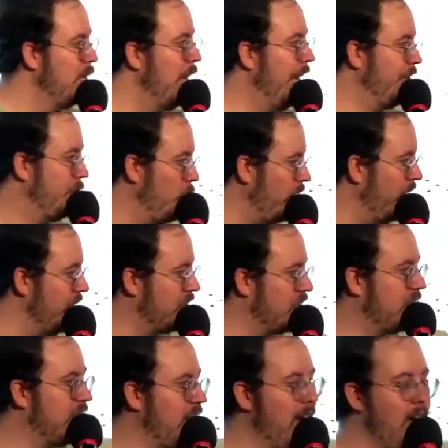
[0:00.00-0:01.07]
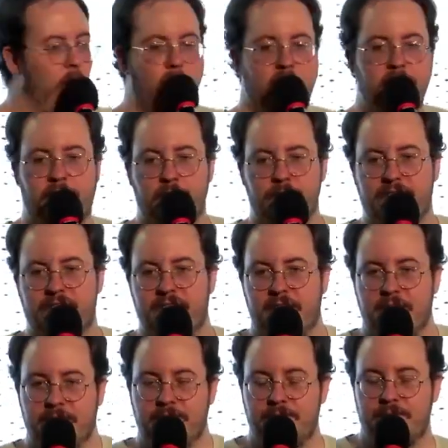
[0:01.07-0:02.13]
is we're going to stay away from
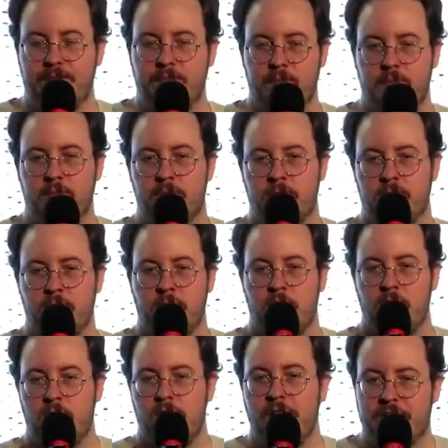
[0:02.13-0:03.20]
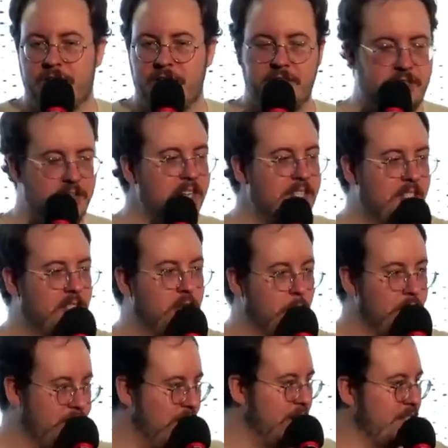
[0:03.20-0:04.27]
sin. This is, this is the
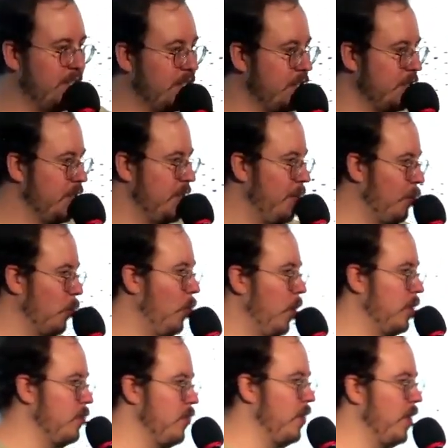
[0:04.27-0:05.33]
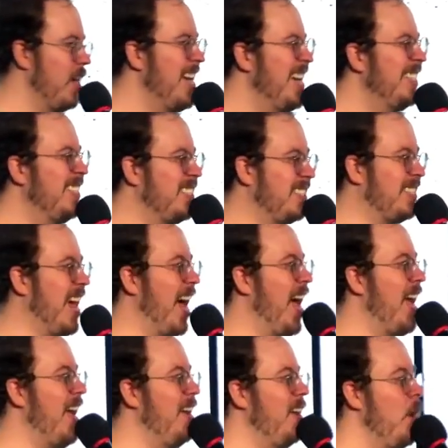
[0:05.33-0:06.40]
resist. This is number one under there.
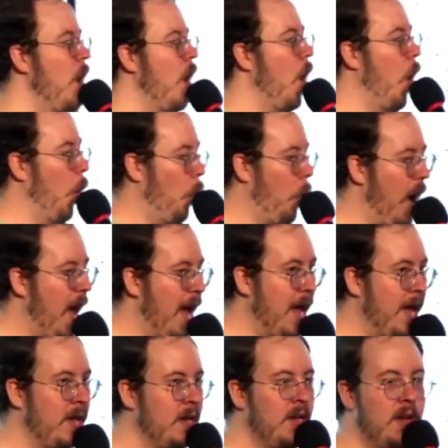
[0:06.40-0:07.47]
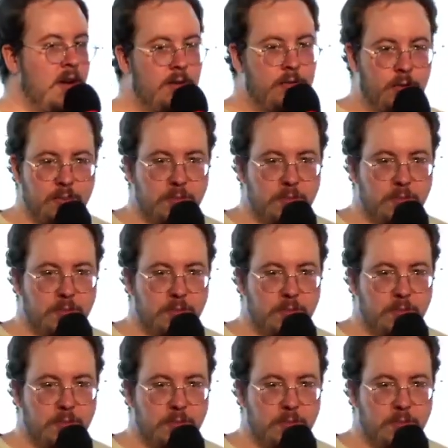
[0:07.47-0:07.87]
Stay away from